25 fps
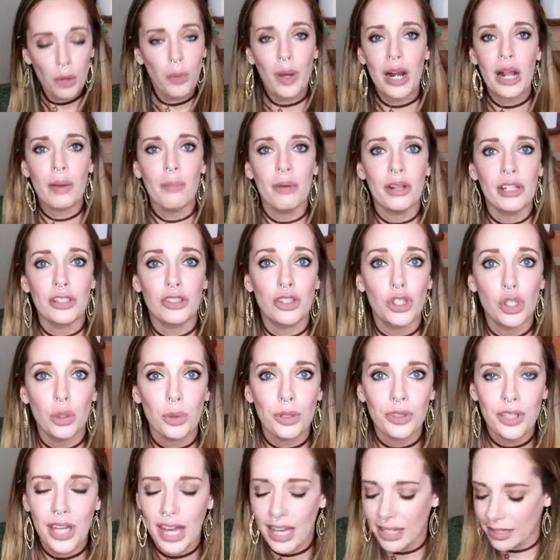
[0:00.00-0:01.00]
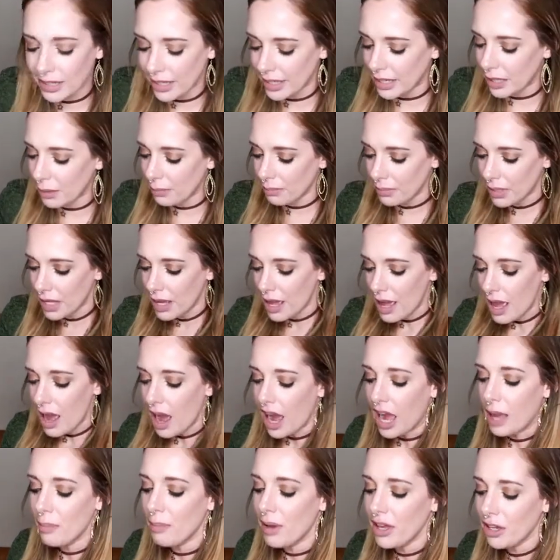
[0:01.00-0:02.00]
what I'm gonna do with a headlamp.
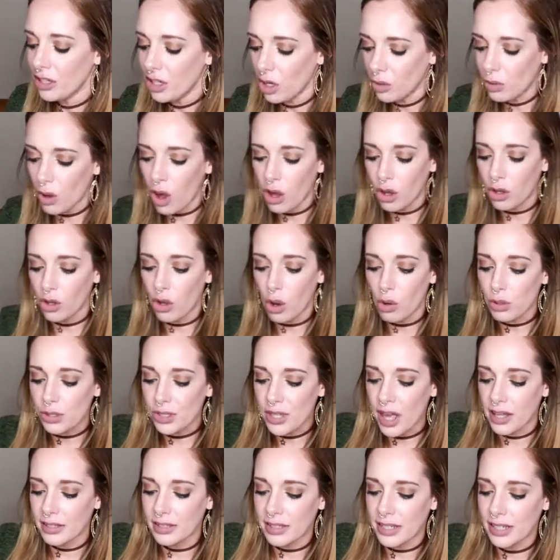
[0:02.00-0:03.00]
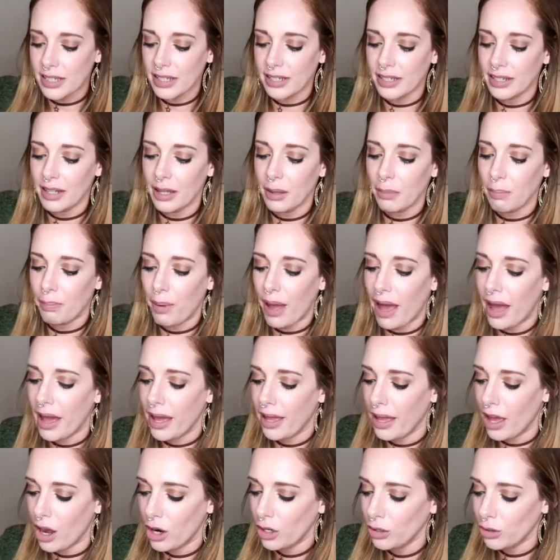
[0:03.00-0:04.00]
I might go ghost hunting
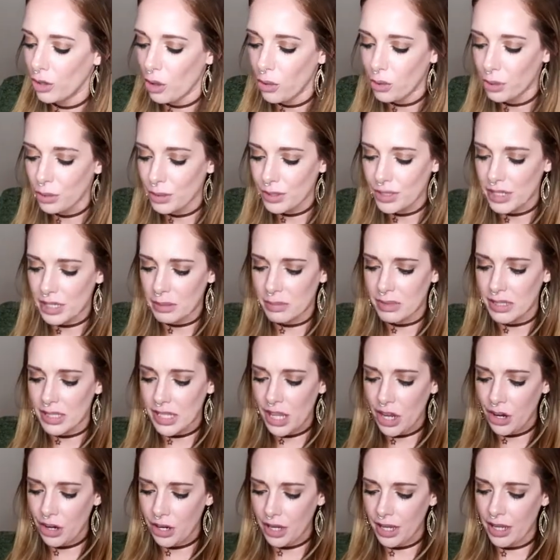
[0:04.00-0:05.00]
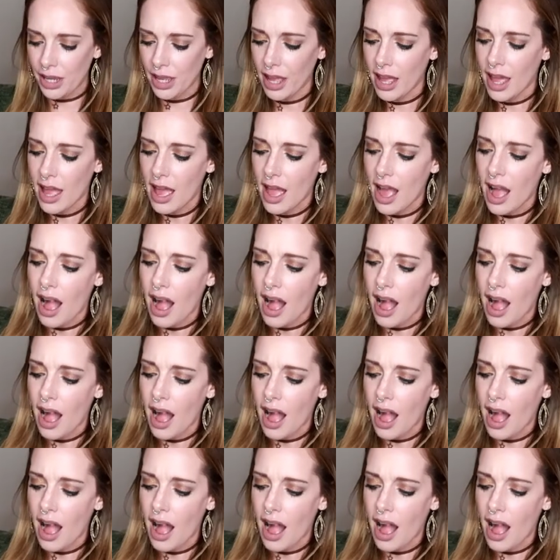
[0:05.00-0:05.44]
by our local cemetery.